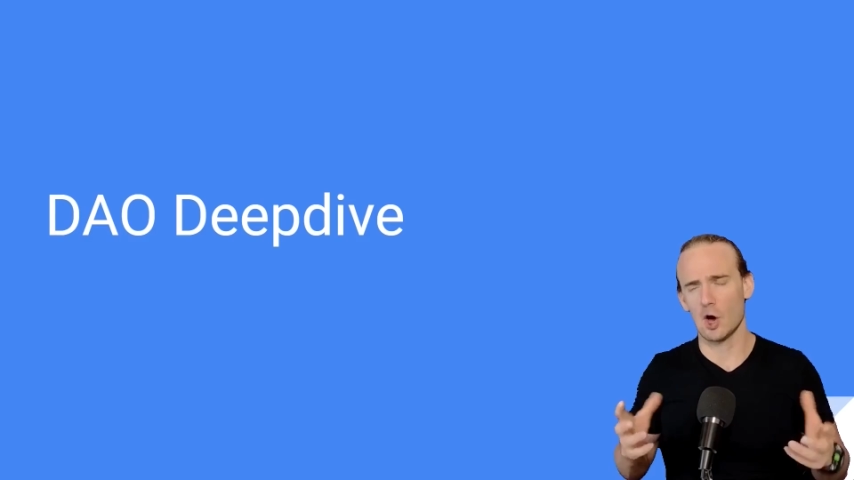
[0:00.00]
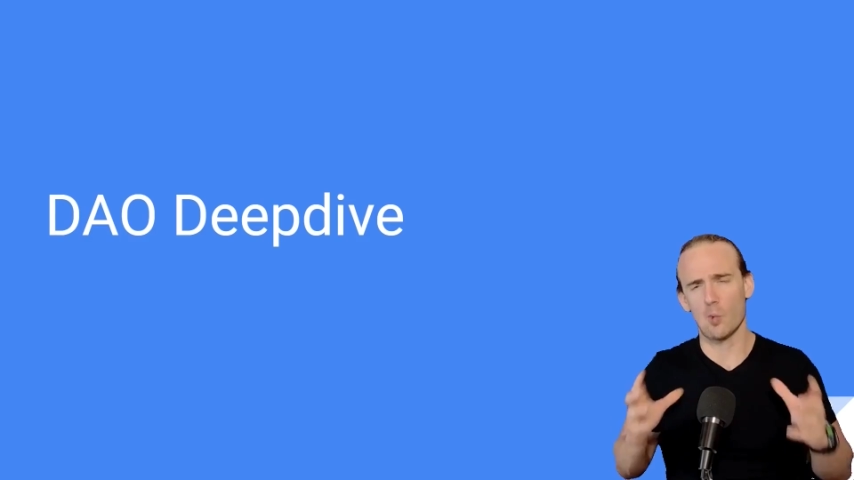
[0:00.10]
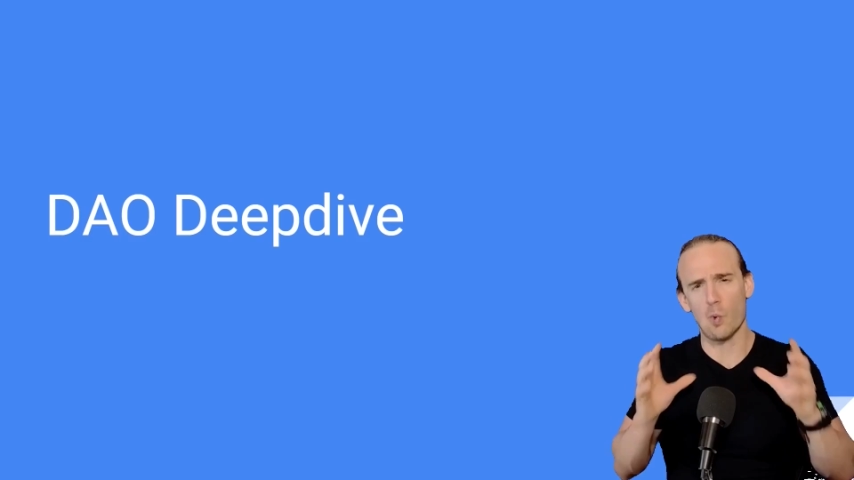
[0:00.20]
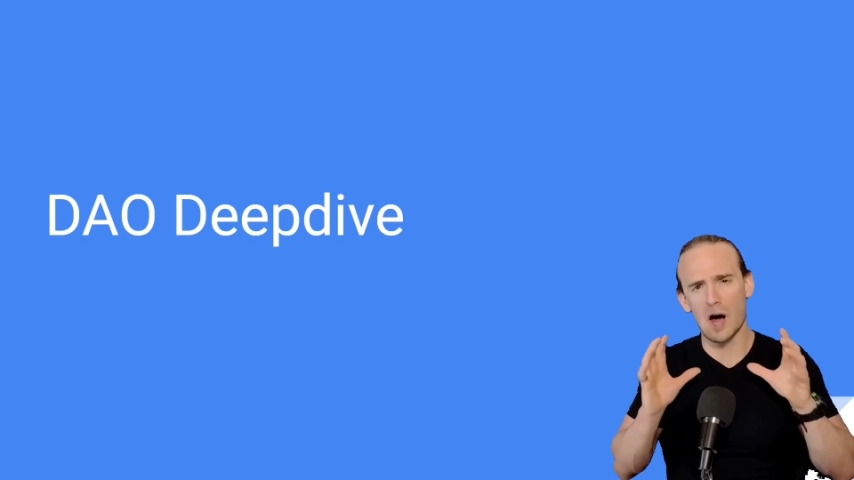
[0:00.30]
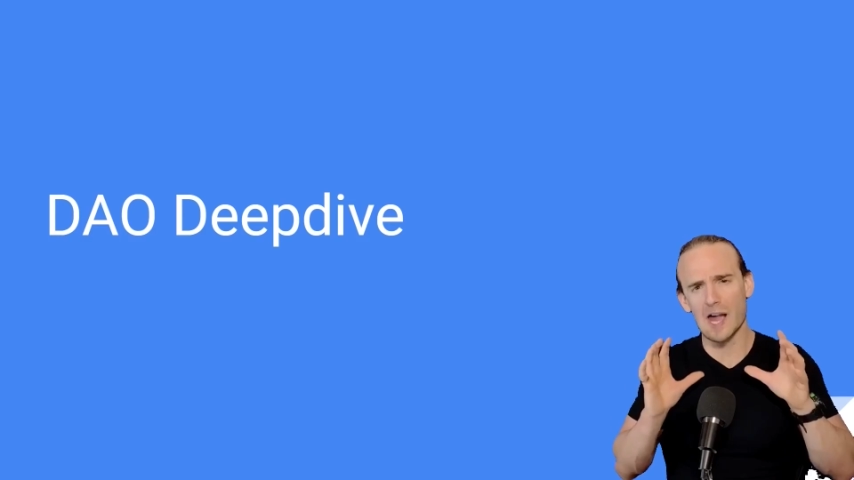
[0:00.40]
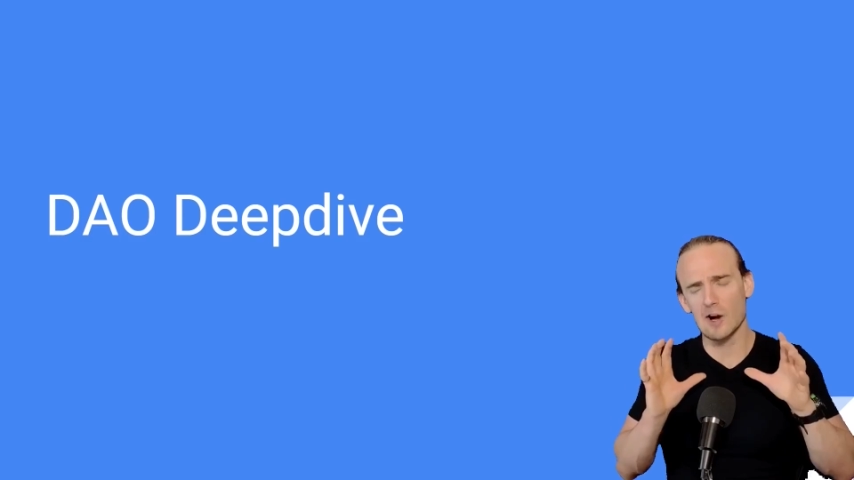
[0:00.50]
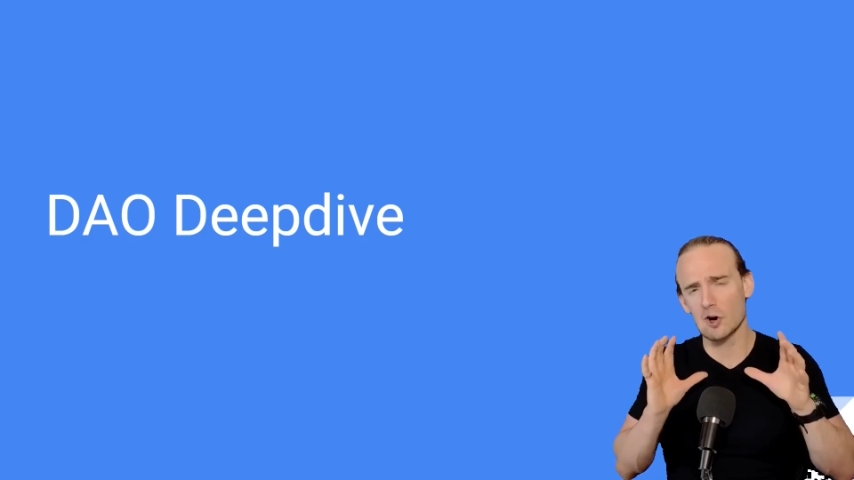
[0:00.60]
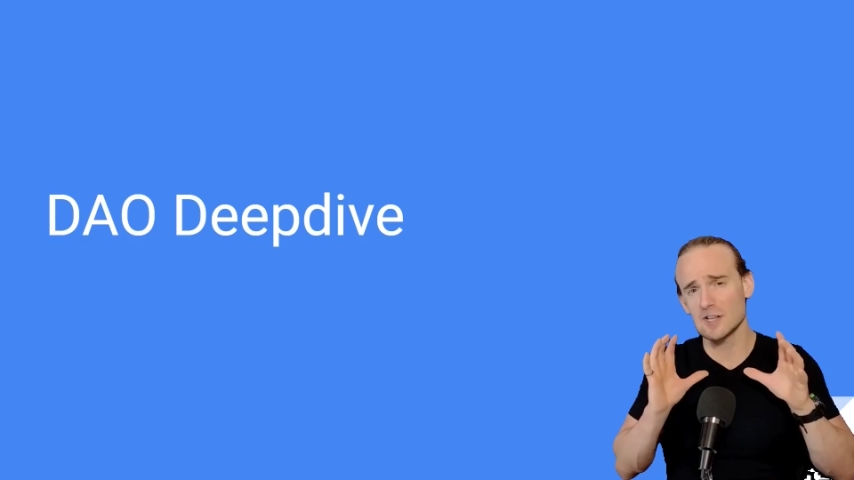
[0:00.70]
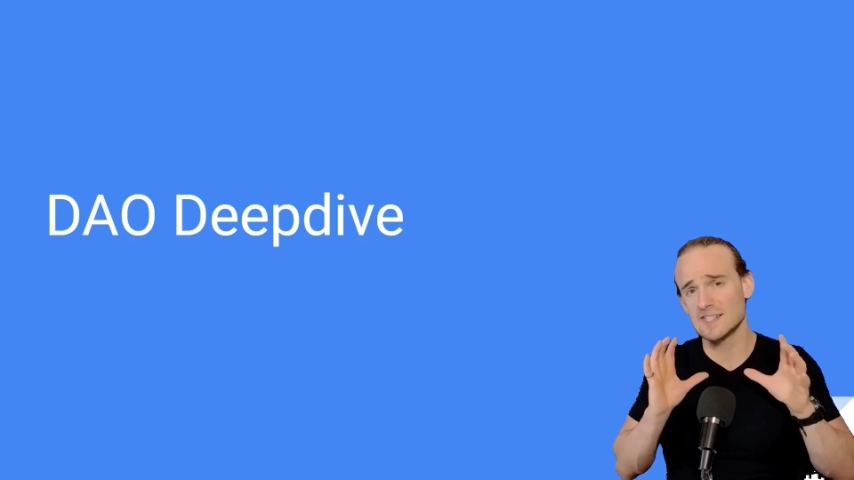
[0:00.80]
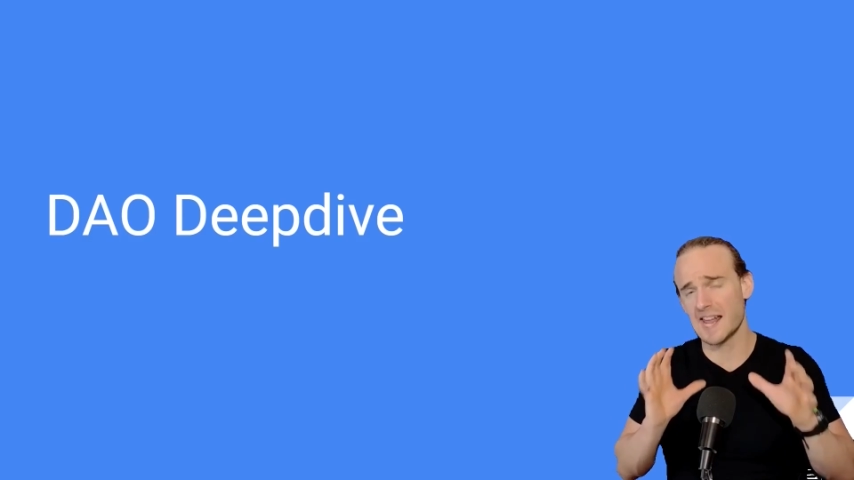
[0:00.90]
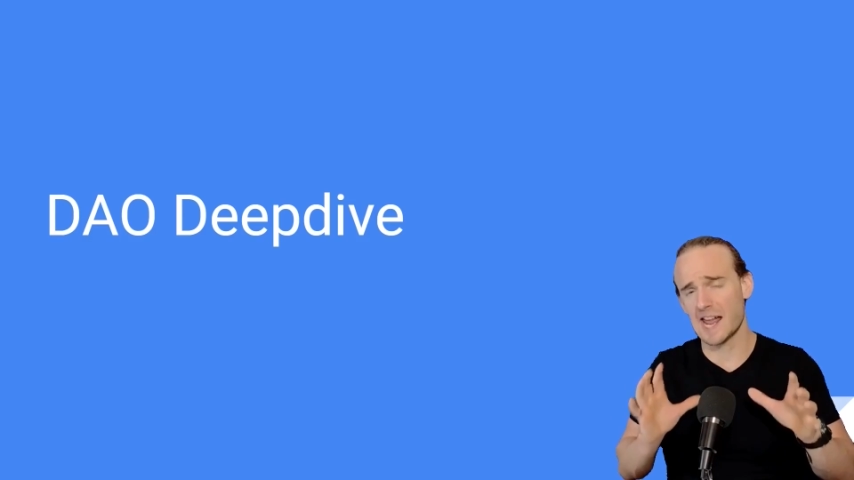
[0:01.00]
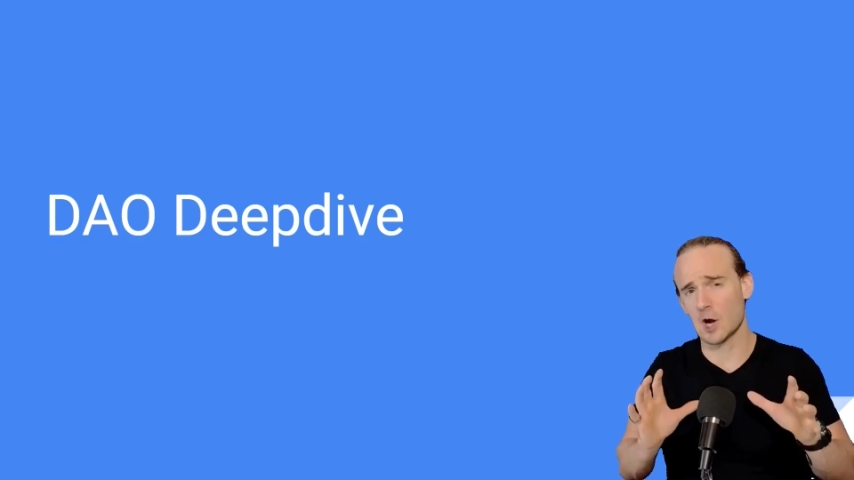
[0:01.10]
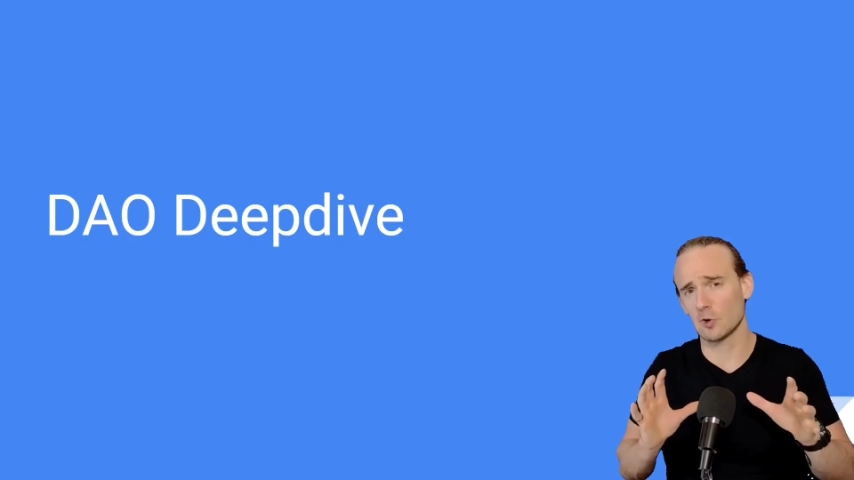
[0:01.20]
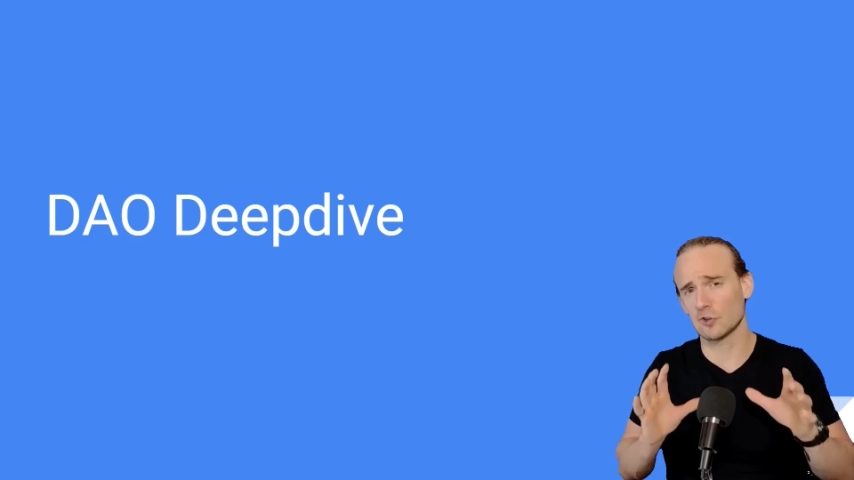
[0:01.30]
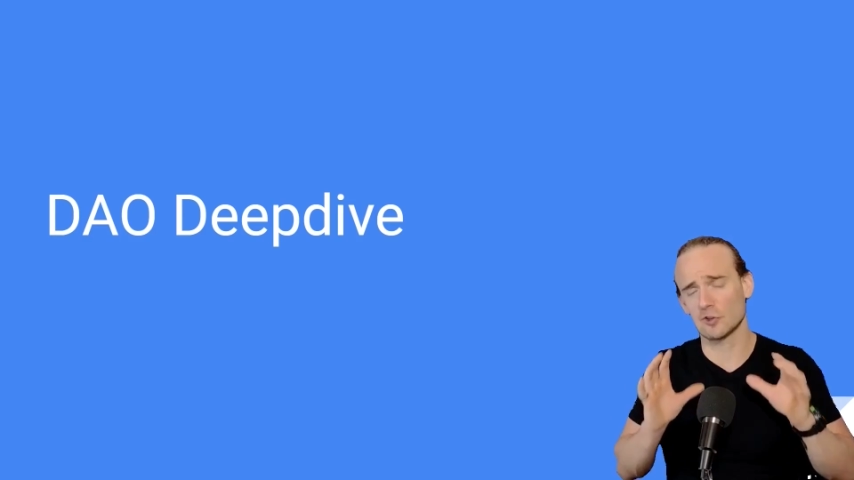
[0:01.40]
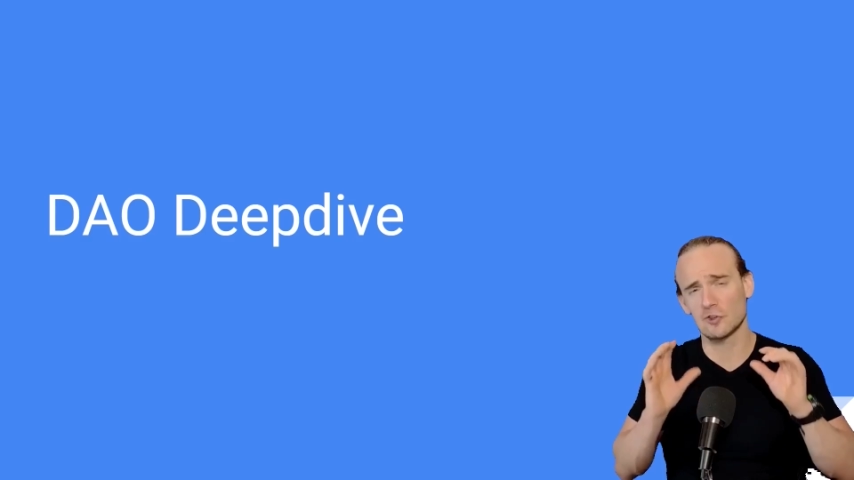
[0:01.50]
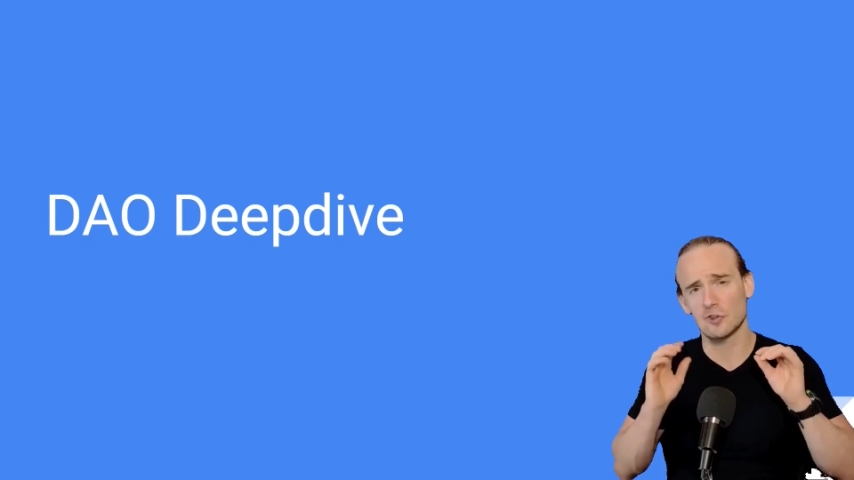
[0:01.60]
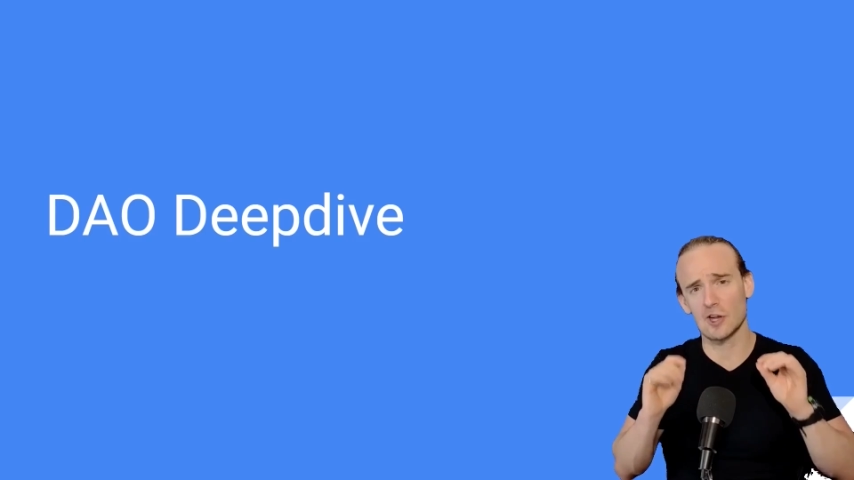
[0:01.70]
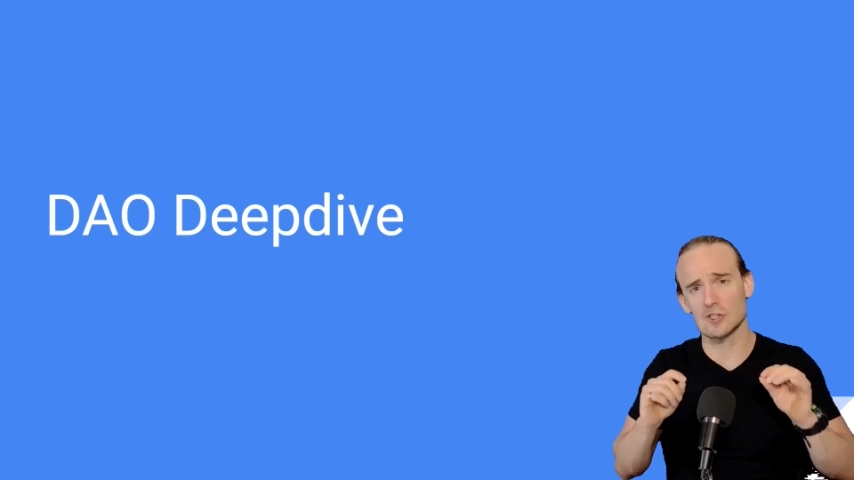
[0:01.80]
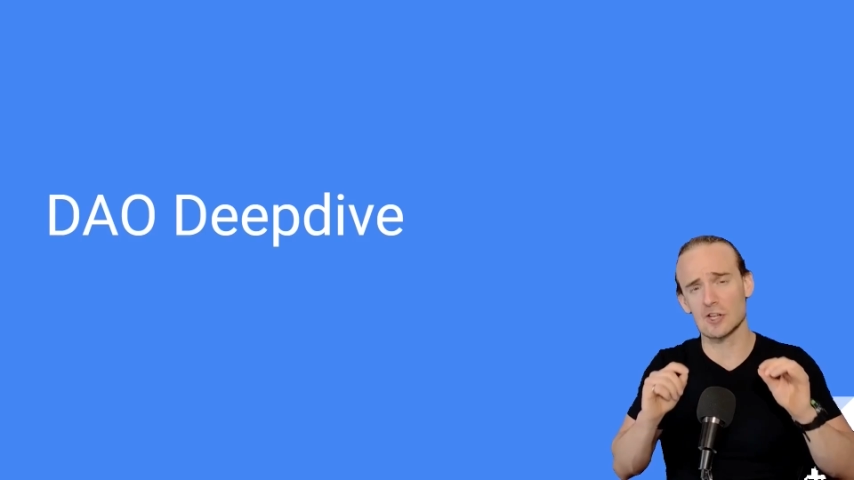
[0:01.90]
Why are DAOs
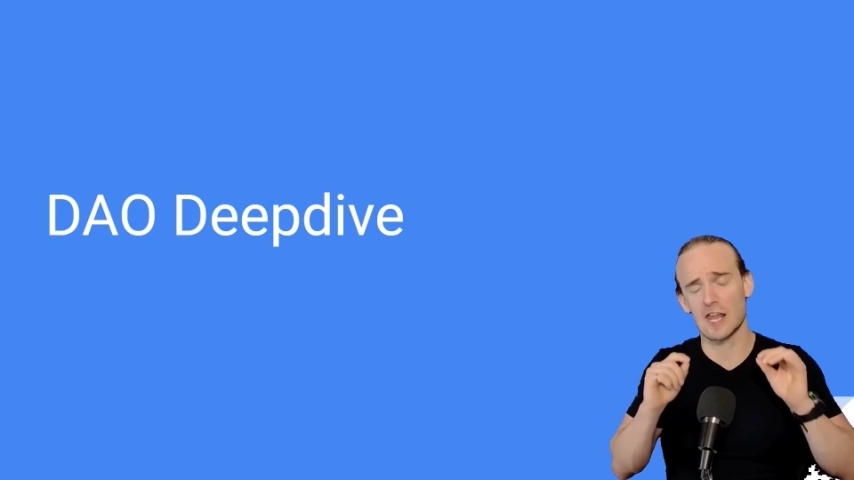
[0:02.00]
such